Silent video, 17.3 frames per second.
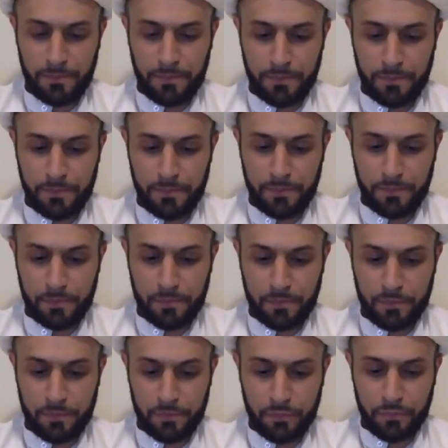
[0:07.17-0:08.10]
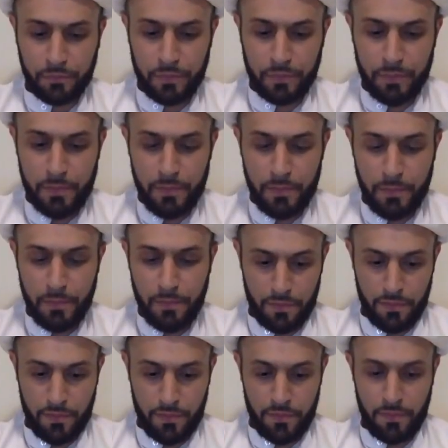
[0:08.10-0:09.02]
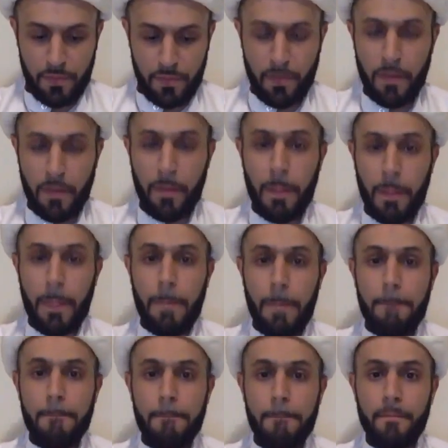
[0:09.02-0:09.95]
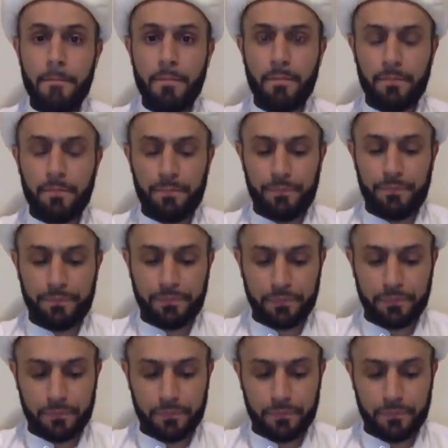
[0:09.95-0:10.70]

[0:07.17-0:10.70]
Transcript: No one is speaking in this clip.